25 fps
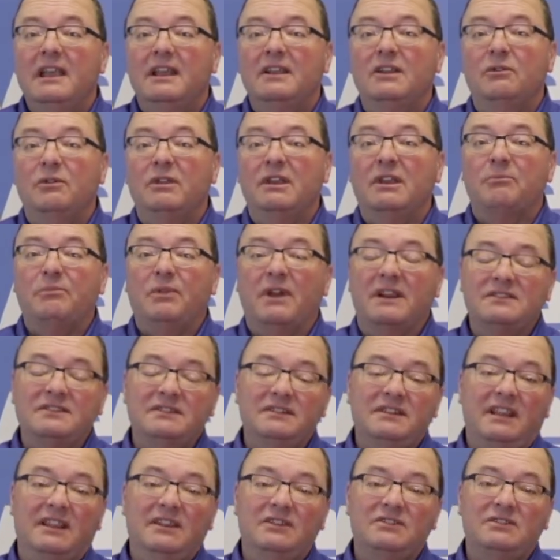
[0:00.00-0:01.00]
doing a
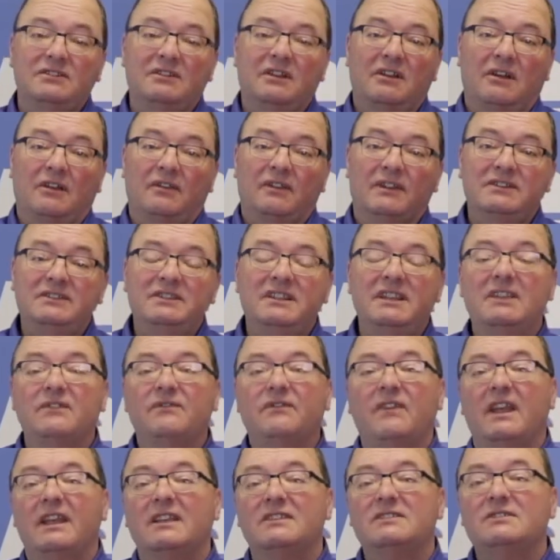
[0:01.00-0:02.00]
presentation on the
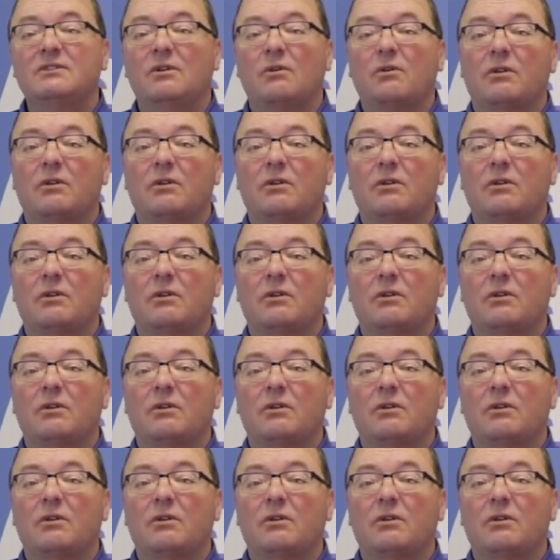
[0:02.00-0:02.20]
TFS,